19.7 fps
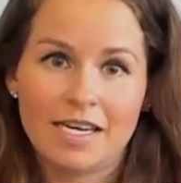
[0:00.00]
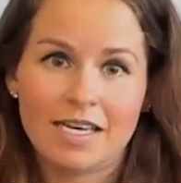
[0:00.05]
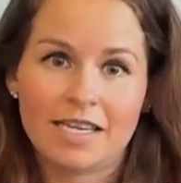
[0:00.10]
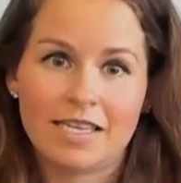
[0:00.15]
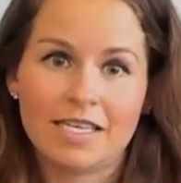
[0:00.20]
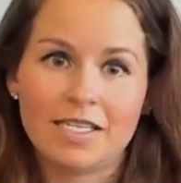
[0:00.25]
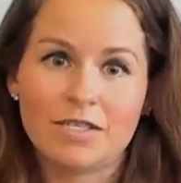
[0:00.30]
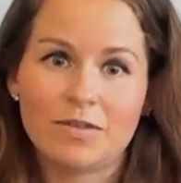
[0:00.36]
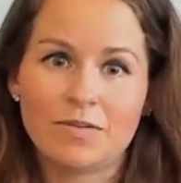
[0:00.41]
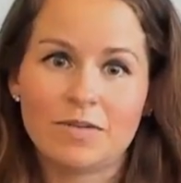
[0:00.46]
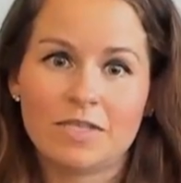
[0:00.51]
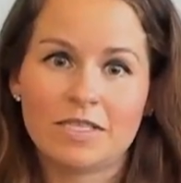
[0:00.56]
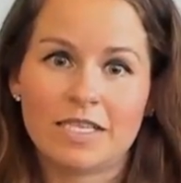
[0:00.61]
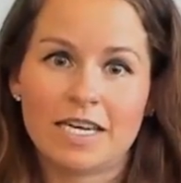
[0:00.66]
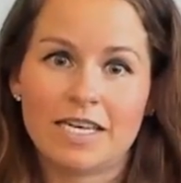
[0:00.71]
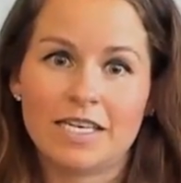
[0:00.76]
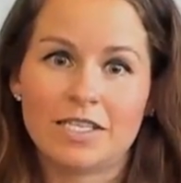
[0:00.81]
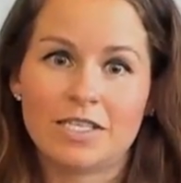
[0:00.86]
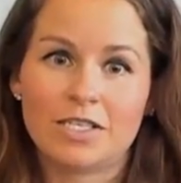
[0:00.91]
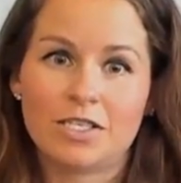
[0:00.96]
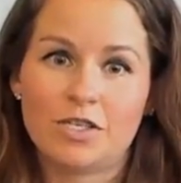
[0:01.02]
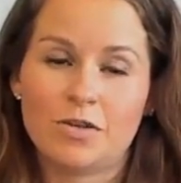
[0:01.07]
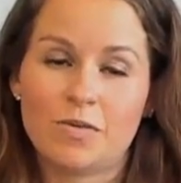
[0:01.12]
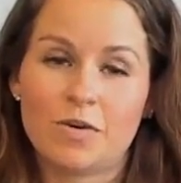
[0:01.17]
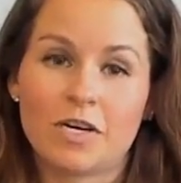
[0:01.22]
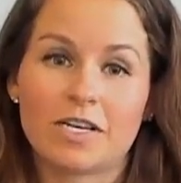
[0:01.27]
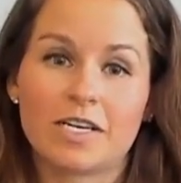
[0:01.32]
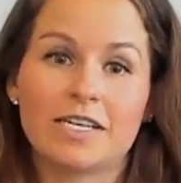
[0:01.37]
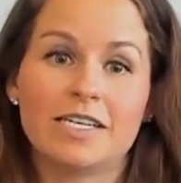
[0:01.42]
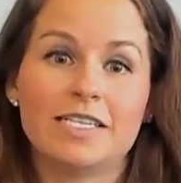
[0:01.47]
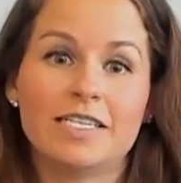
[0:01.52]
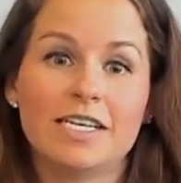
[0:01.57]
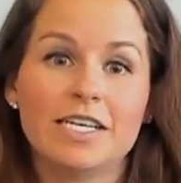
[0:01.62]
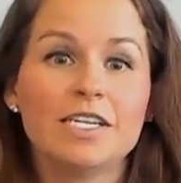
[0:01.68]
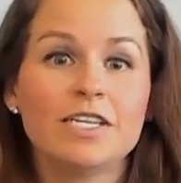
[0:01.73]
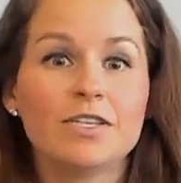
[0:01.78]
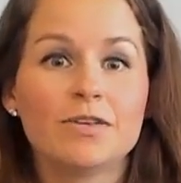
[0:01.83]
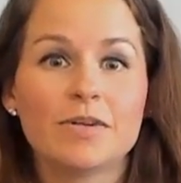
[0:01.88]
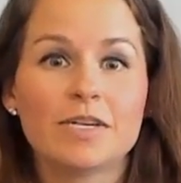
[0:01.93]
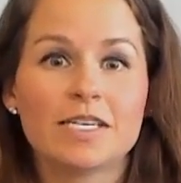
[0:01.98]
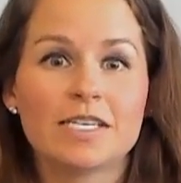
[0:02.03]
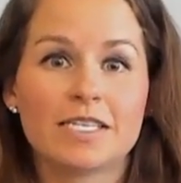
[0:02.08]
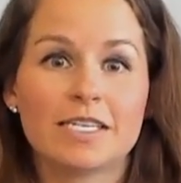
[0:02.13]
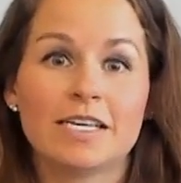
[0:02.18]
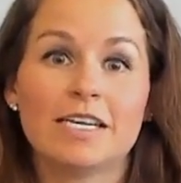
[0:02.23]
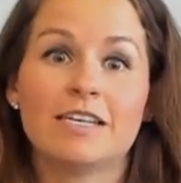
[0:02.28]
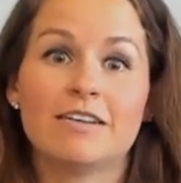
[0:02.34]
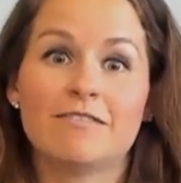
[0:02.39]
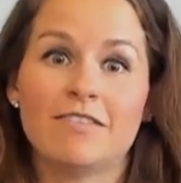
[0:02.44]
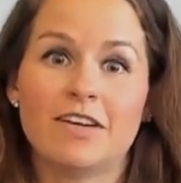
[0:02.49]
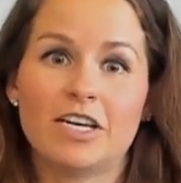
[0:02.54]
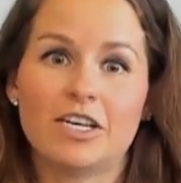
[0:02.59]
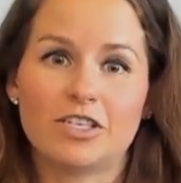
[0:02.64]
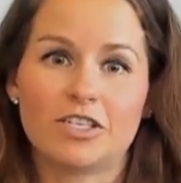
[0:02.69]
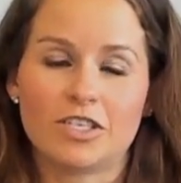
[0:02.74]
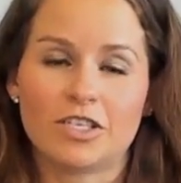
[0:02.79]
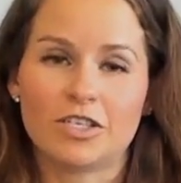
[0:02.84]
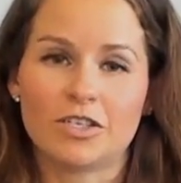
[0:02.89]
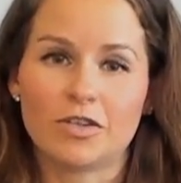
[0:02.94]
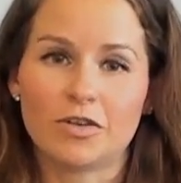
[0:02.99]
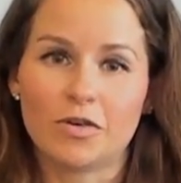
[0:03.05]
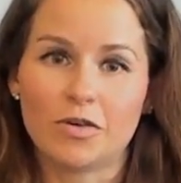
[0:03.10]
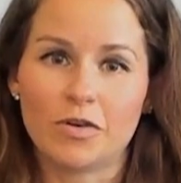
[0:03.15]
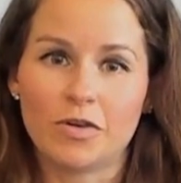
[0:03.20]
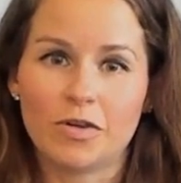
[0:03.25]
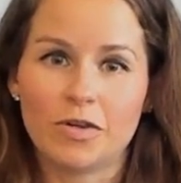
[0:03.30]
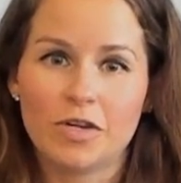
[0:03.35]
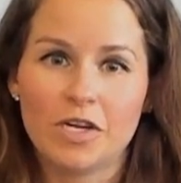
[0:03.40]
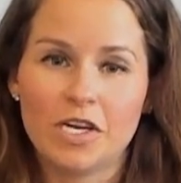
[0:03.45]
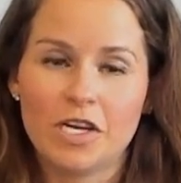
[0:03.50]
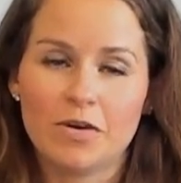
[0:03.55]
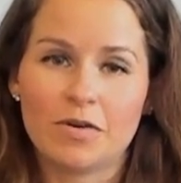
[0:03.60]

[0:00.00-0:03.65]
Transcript: and this relates to our continuous innovation goal,